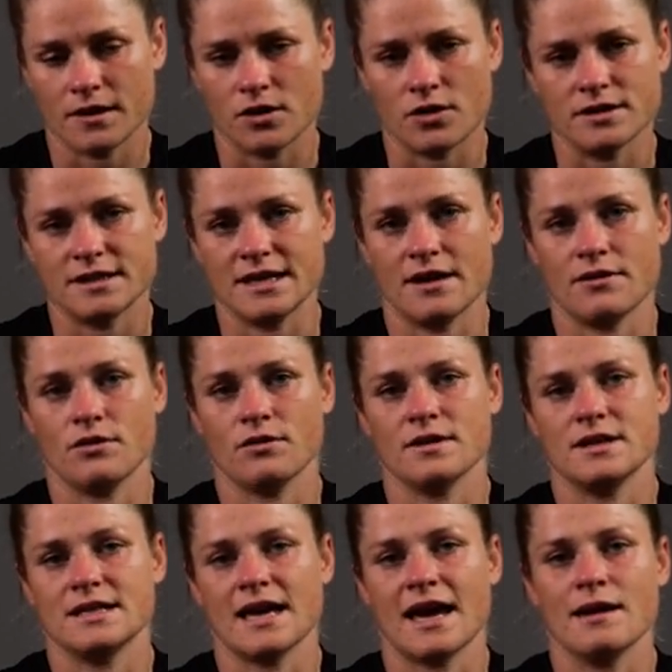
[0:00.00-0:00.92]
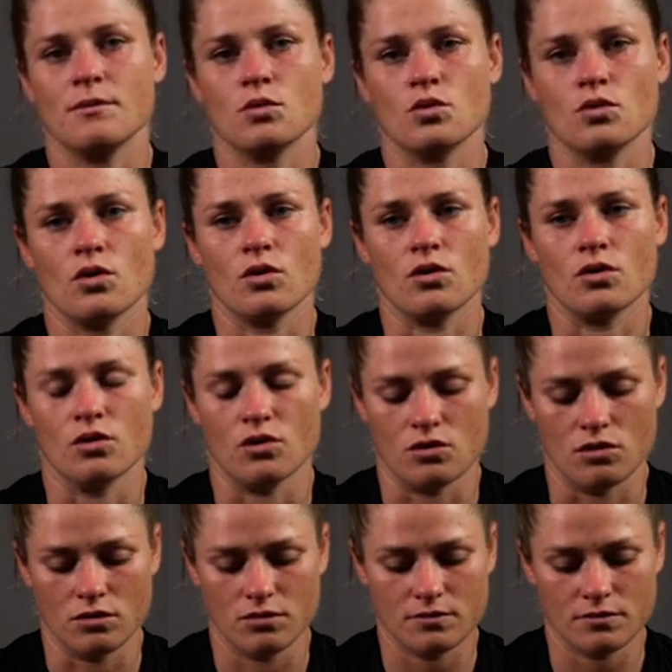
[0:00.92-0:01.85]
you know, death on the table
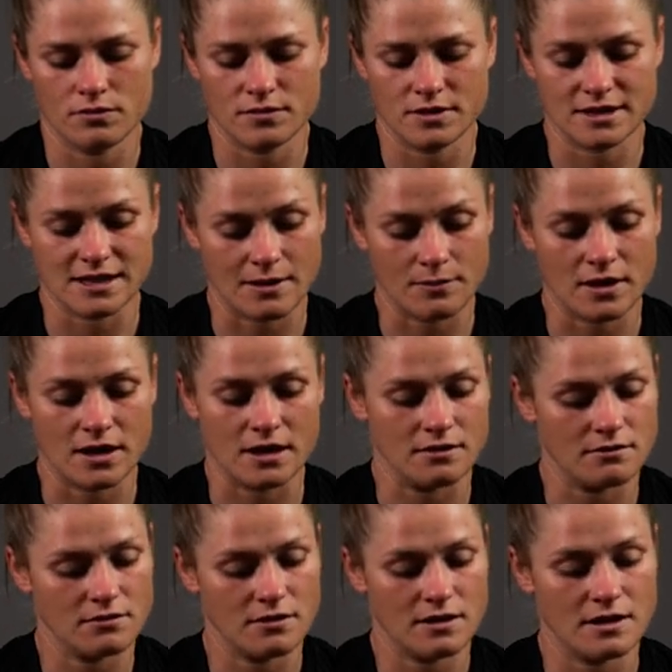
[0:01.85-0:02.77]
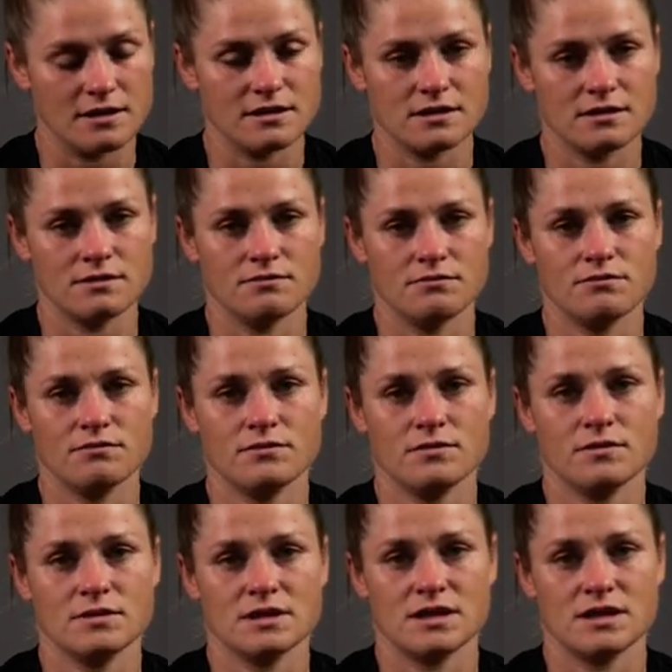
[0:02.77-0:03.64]
or something